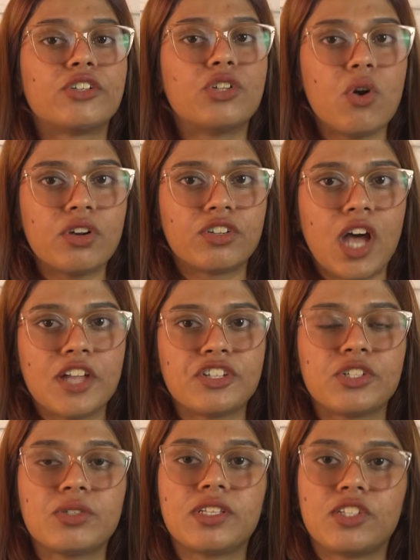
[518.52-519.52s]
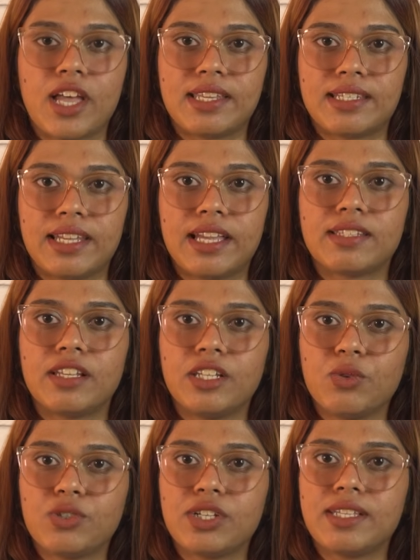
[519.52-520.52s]
Don't rush into suggesting
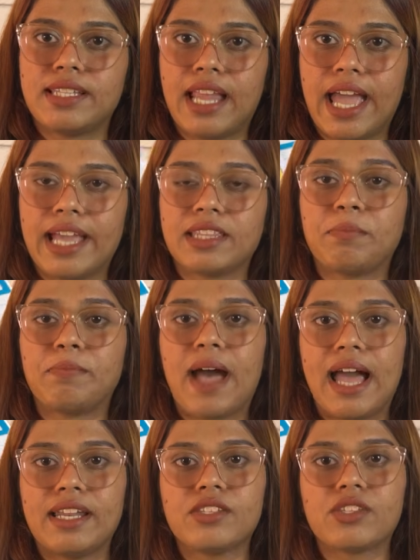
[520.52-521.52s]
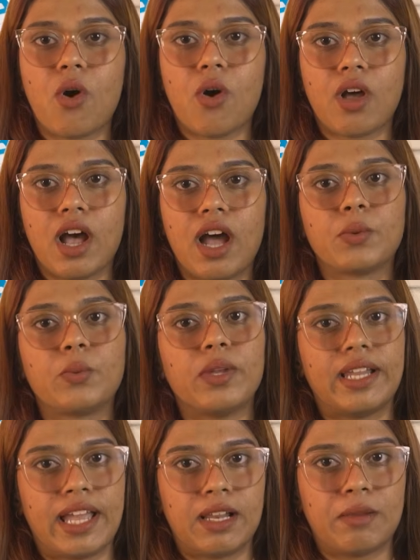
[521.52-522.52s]
solutions like the balanced scorecard
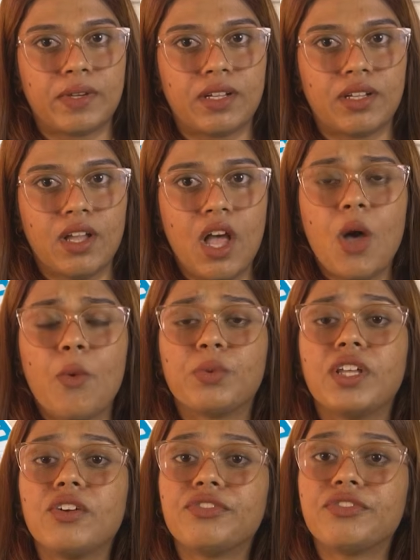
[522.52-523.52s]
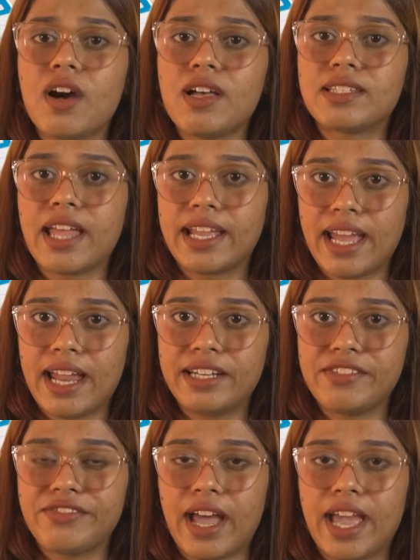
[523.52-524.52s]
will help, without first
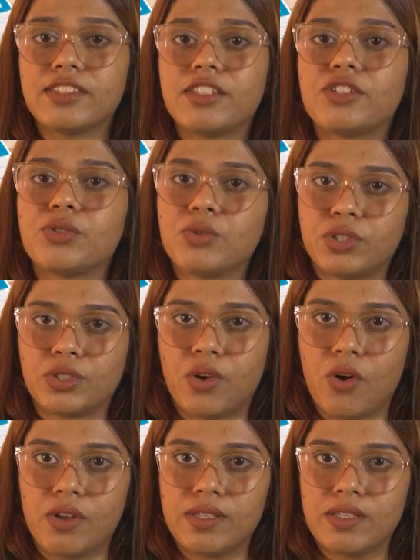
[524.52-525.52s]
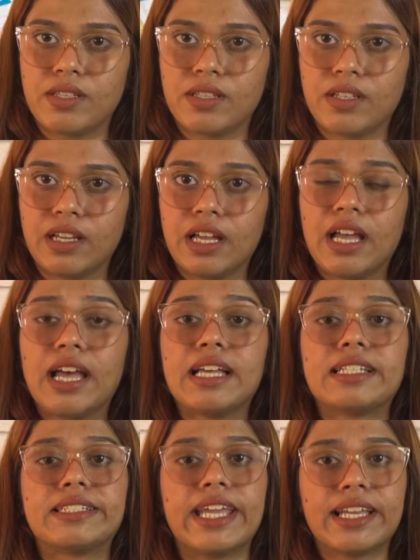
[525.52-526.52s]
identifying the root cause.
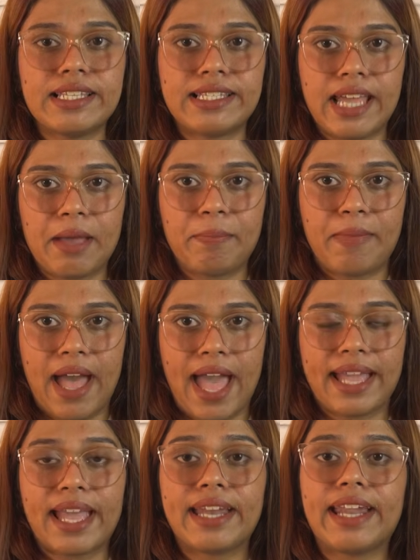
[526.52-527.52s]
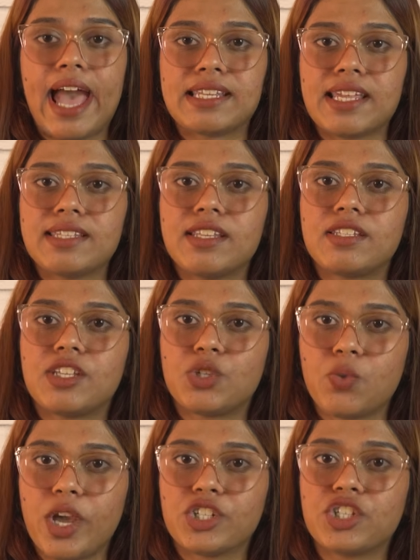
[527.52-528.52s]
Take a step back and assess the
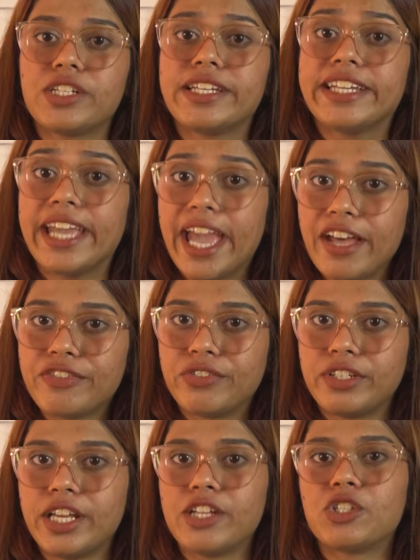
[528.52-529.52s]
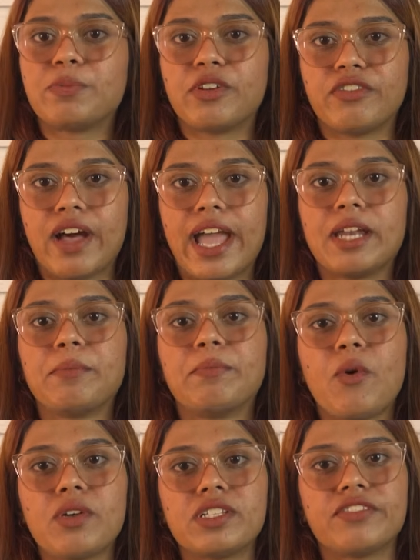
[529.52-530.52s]
situation carefully to provide
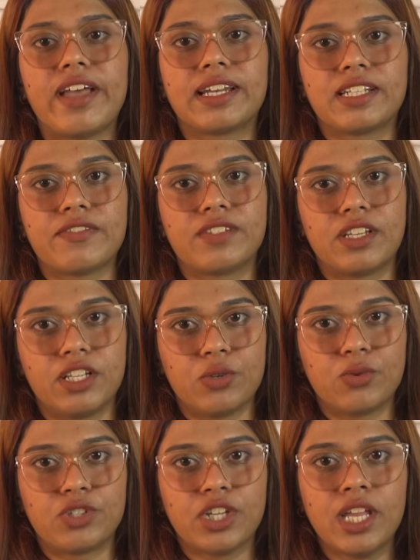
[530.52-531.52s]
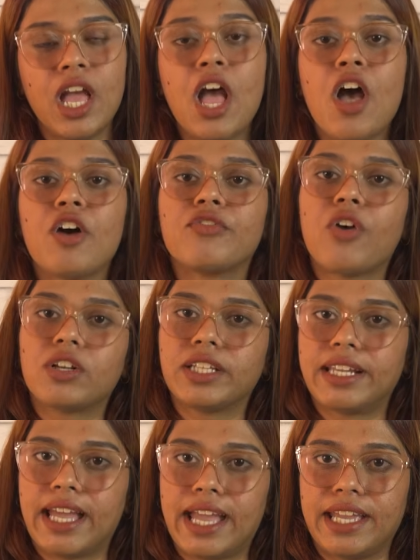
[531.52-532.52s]
most effective solution for the
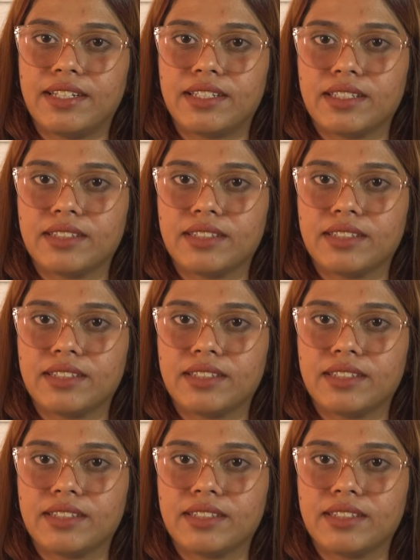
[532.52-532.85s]
client.